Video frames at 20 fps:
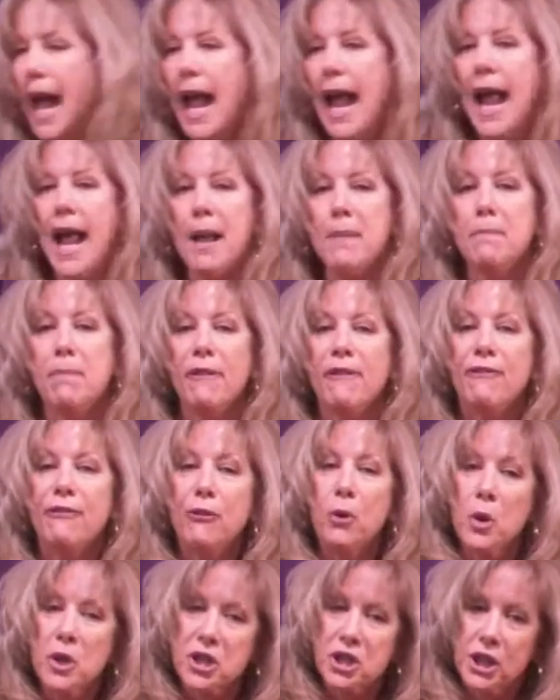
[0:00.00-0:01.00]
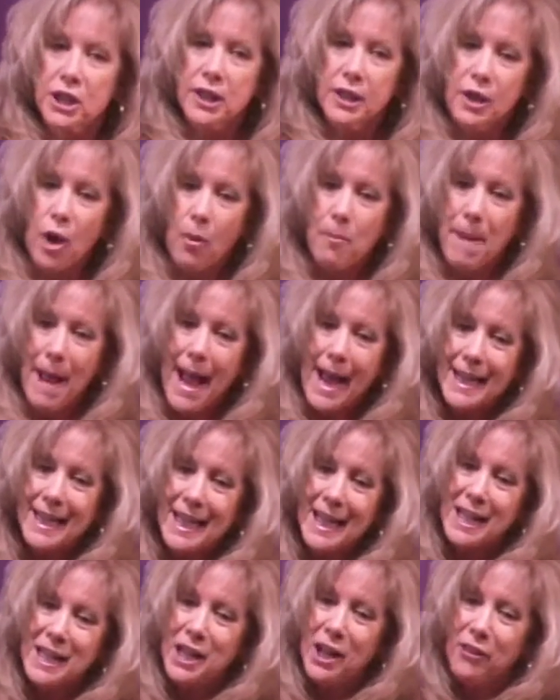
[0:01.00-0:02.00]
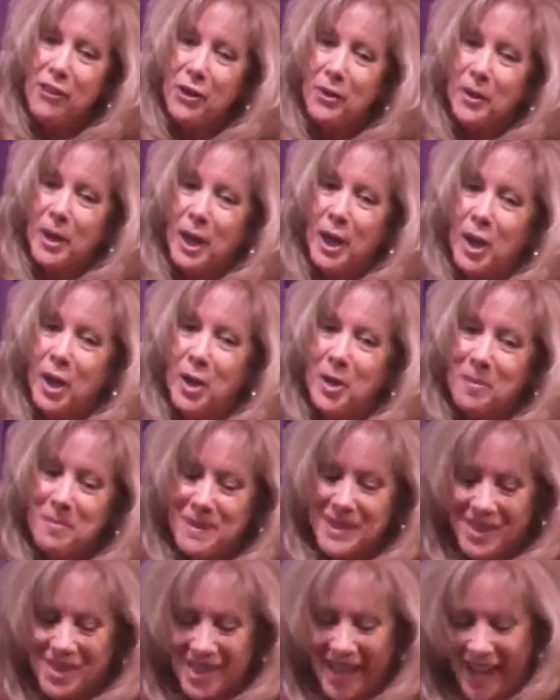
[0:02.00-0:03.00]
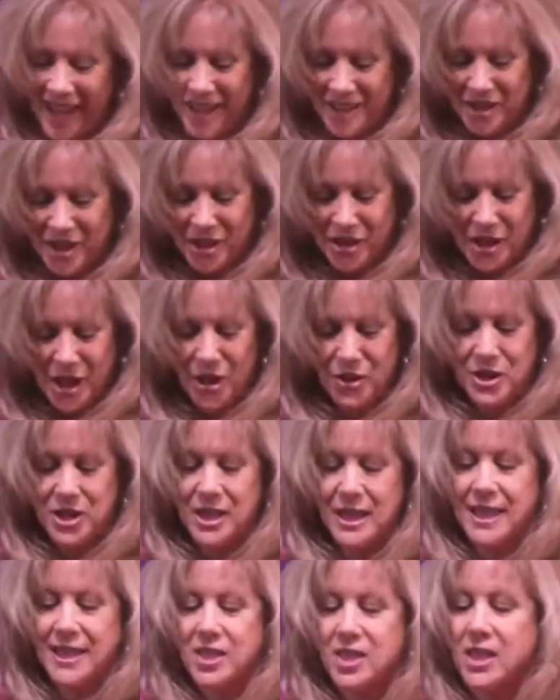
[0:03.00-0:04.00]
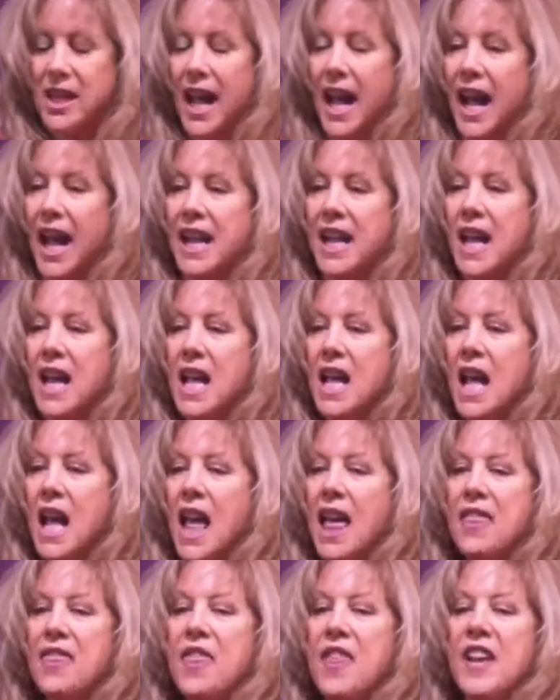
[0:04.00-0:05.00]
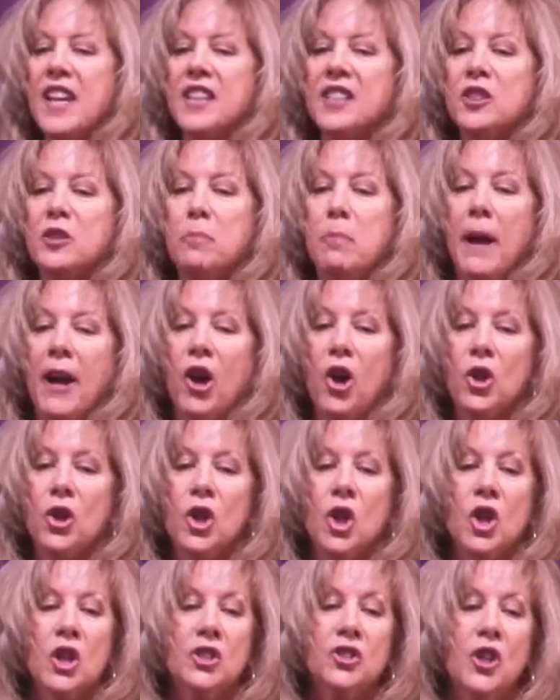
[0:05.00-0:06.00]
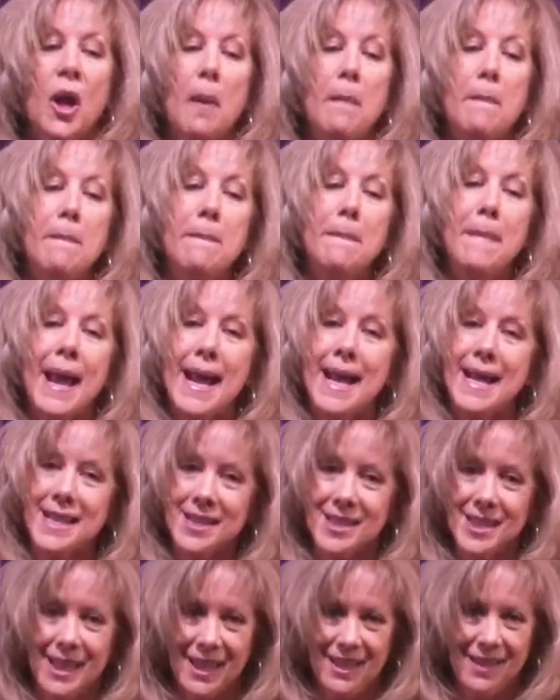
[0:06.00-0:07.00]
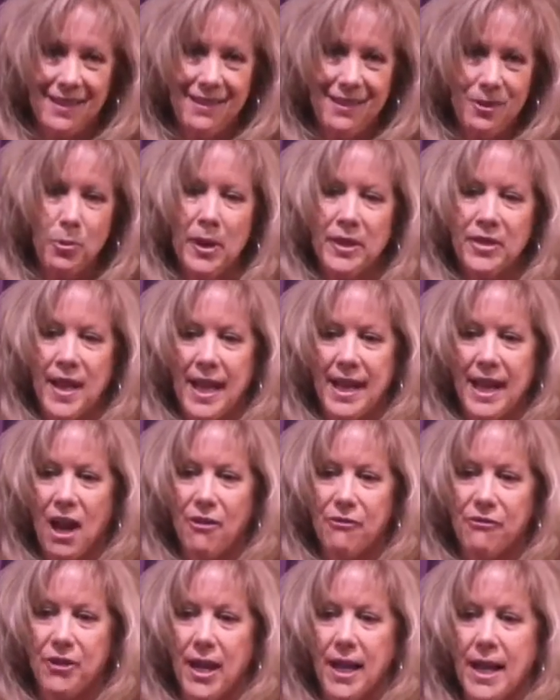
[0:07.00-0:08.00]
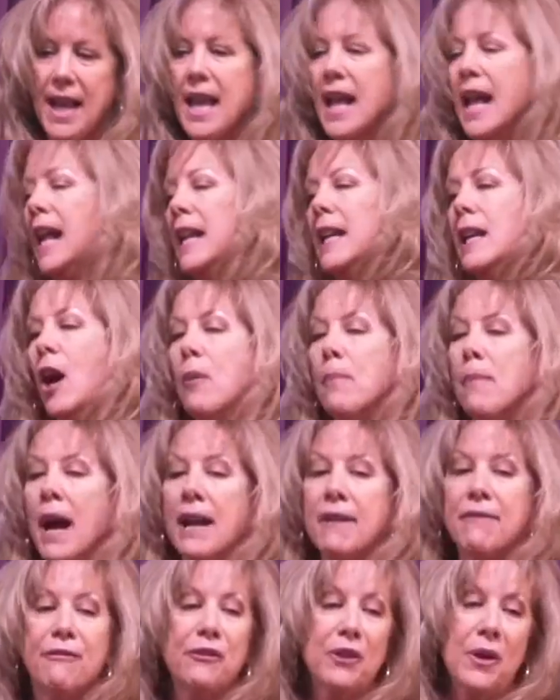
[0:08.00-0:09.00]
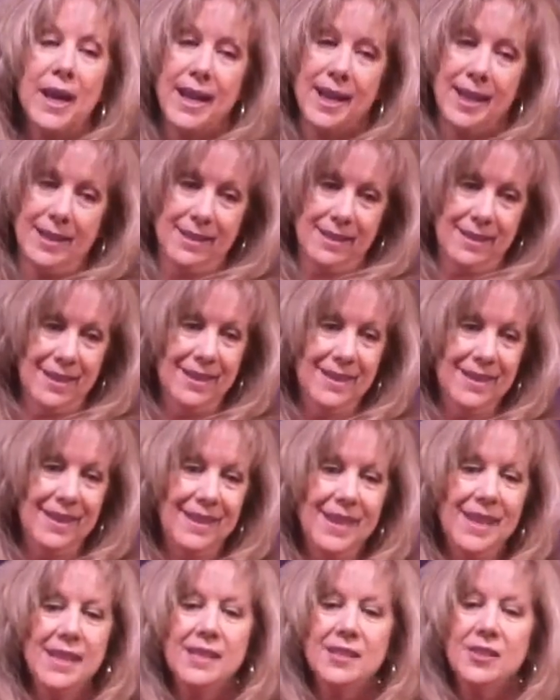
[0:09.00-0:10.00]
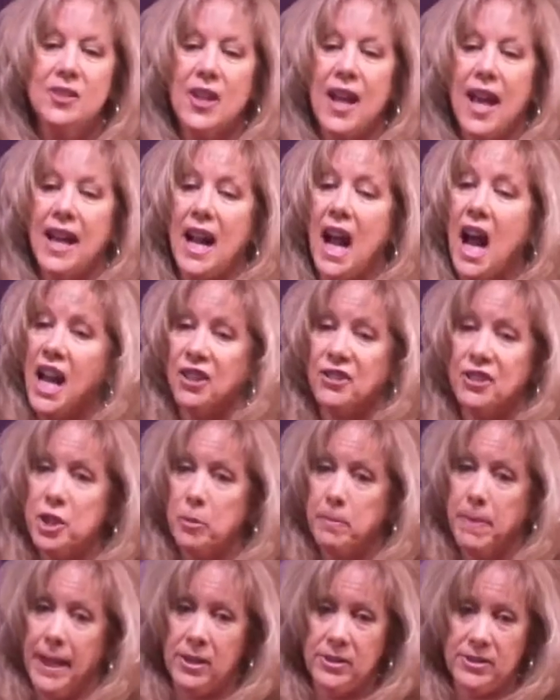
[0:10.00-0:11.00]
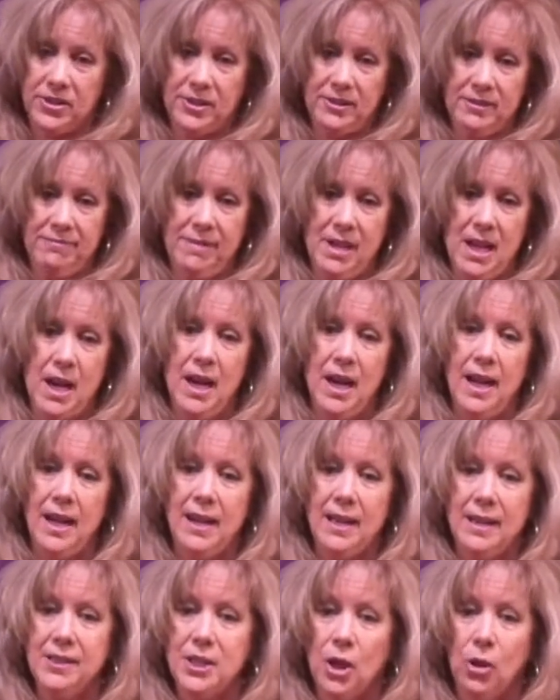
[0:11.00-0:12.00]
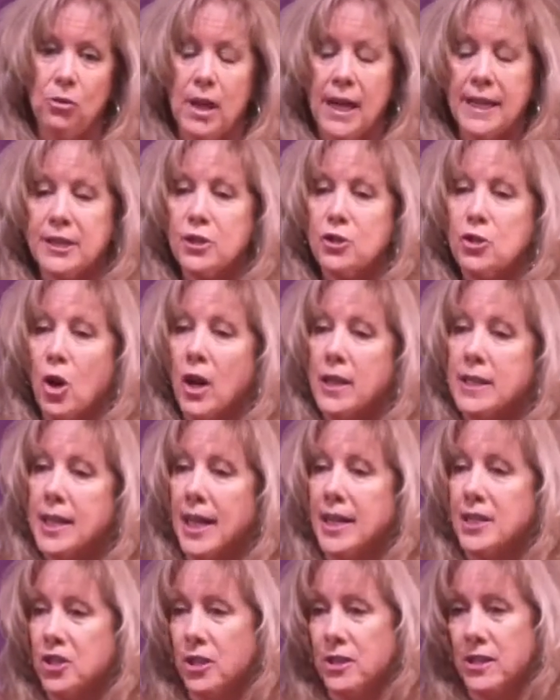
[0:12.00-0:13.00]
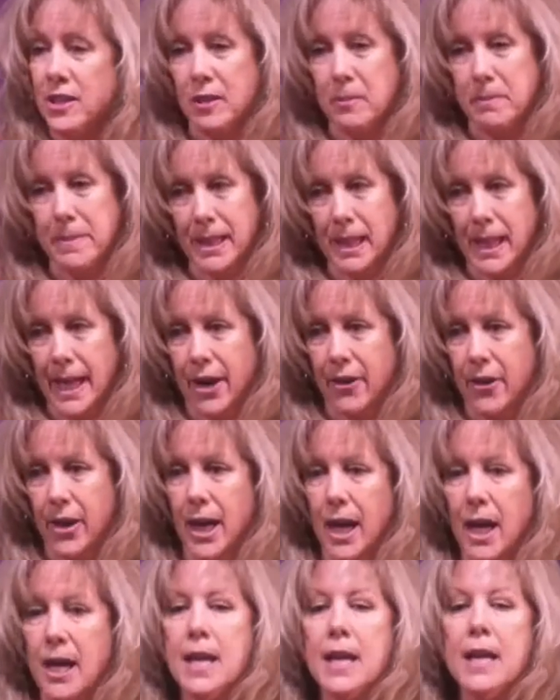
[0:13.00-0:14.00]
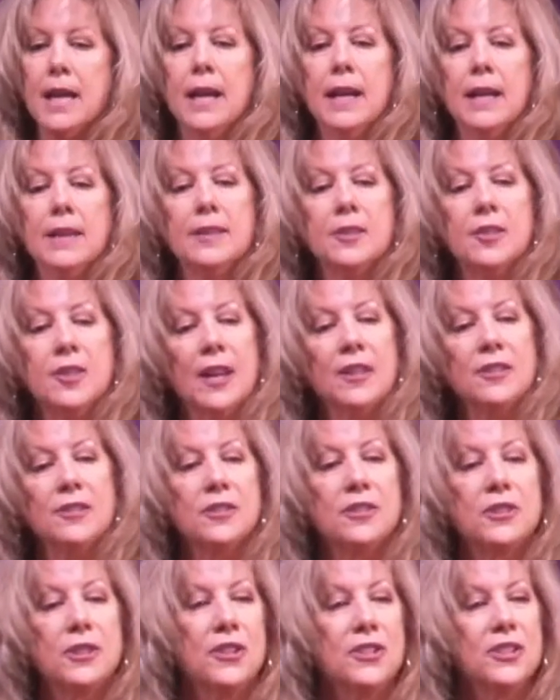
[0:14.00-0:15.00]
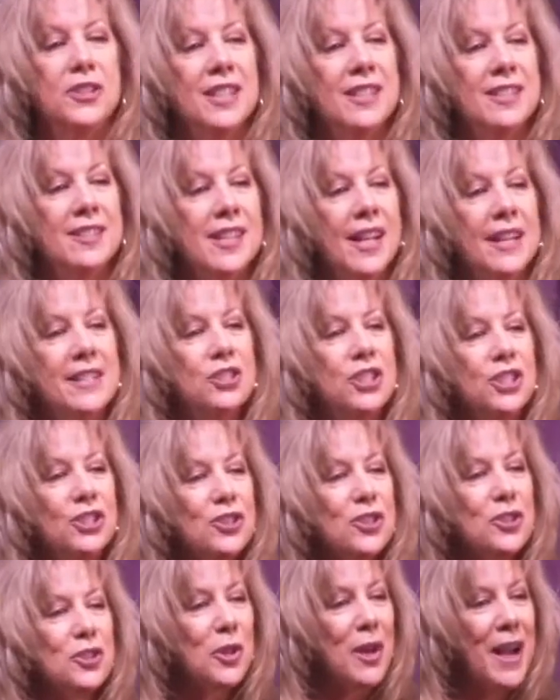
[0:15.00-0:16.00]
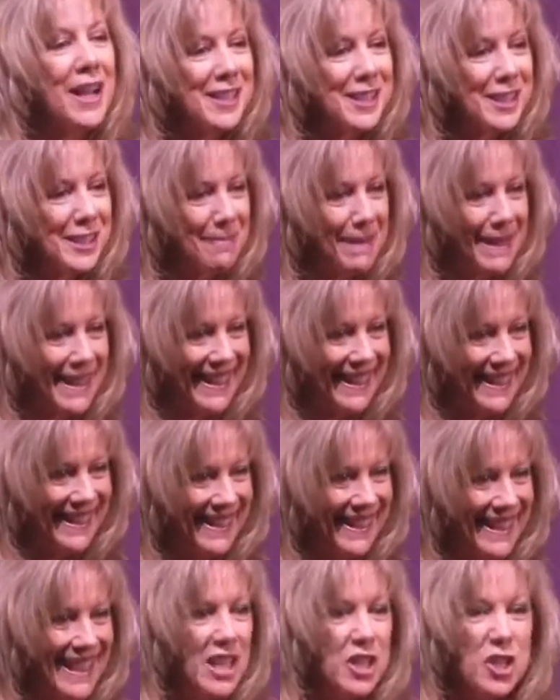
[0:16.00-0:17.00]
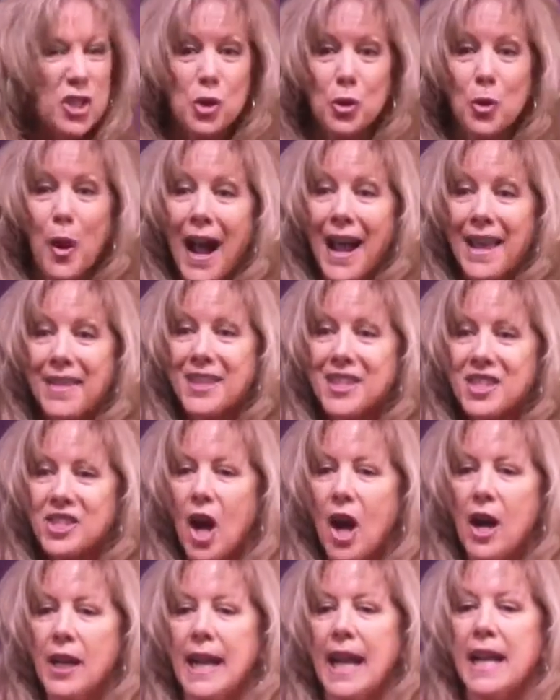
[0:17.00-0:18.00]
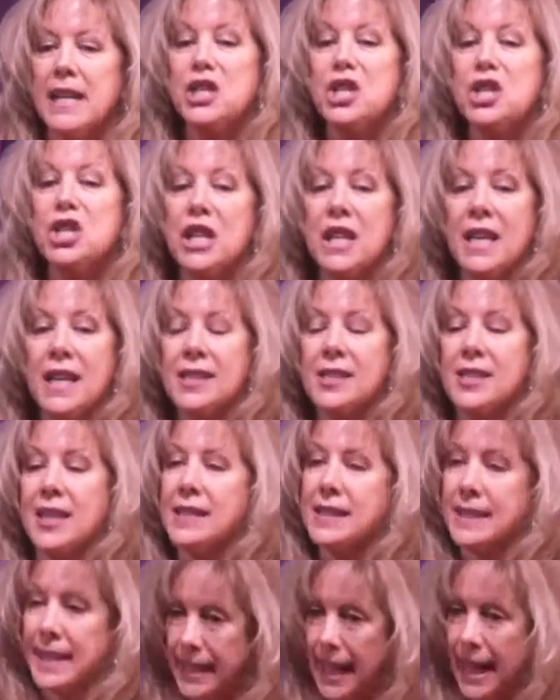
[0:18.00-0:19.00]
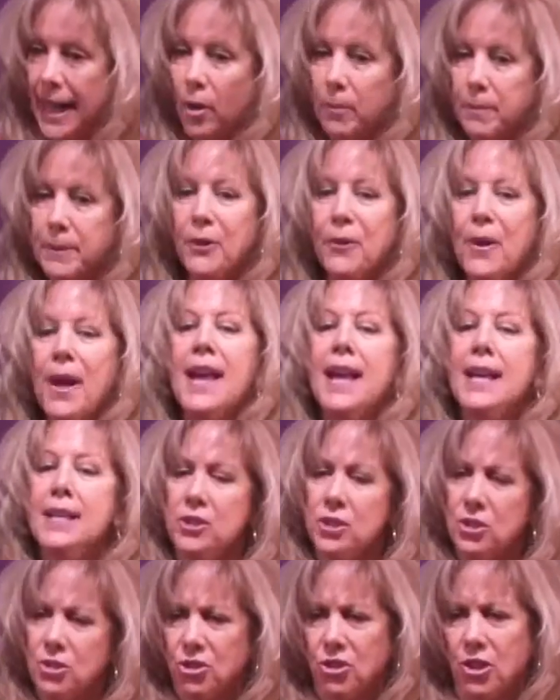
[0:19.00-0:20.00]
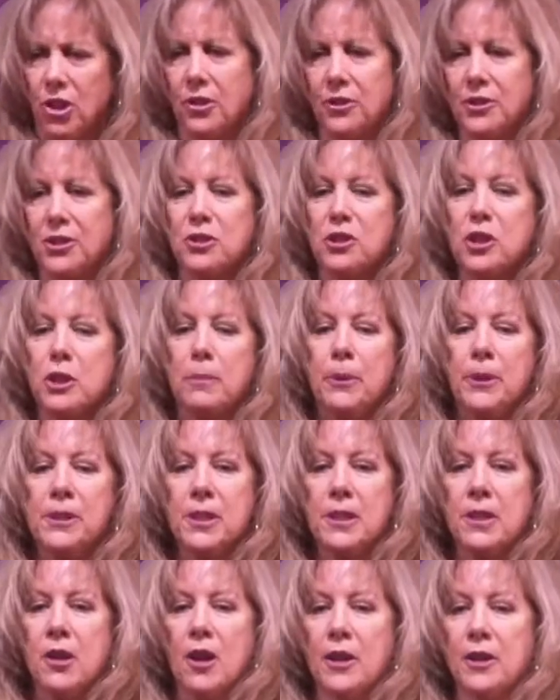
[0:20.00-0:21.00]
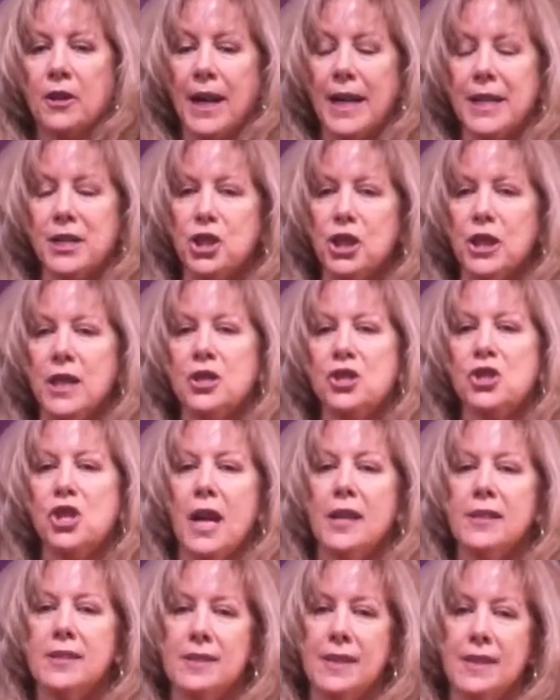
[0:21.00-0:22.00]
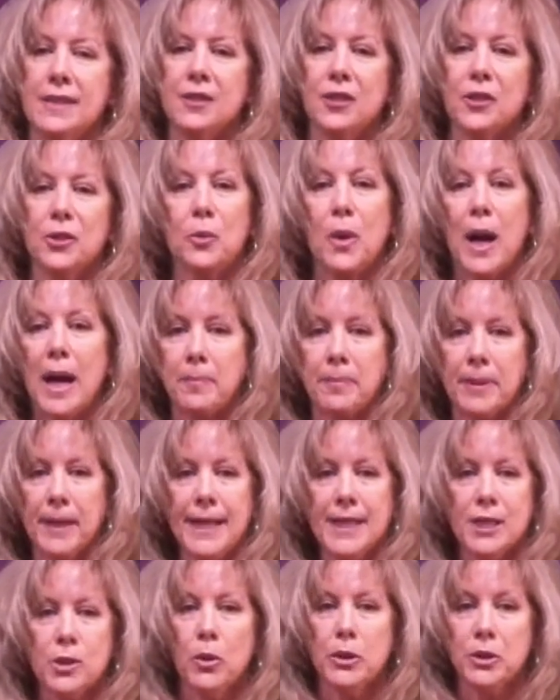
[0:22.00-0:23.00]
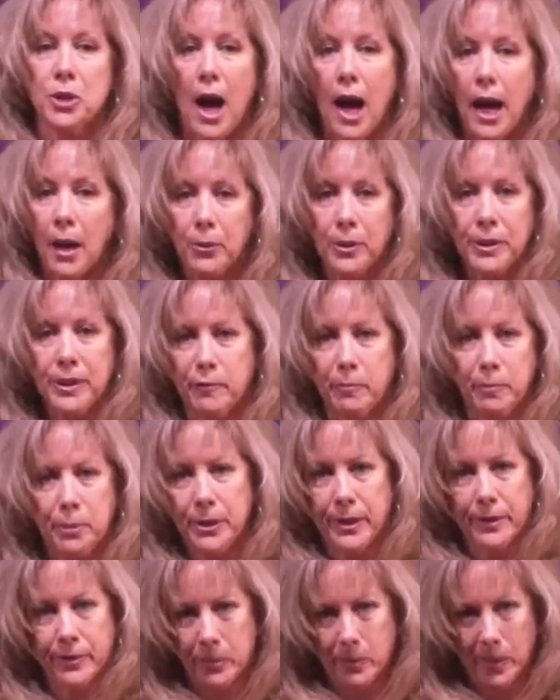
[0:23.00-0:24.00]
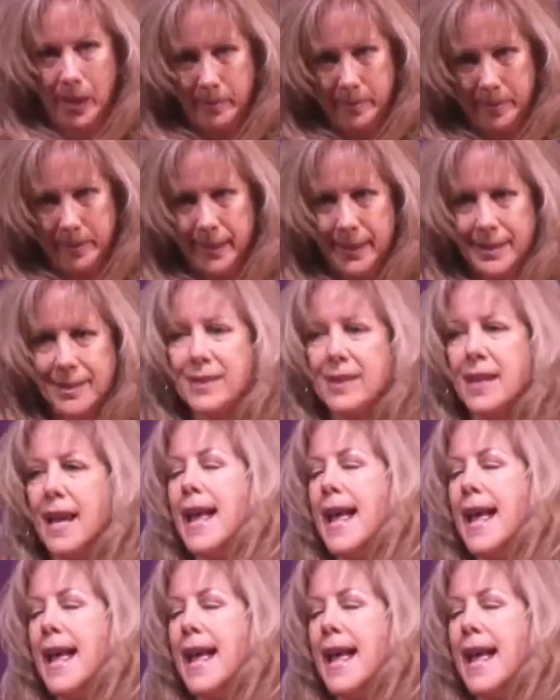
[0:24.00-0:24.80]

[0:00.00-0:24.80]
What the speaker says: And before she could go back into the room, the sales associate said, this belt looks amazing with that outfit. Now, my friend said, I don't do belts. I don't like to draw attention to the middle area. The sales associate said, just trust me. Try this on. And she says, can I help you? She said, sure. So she puts it on her, and she adjusts it to the right place, which I wouldn't have put it in the right place.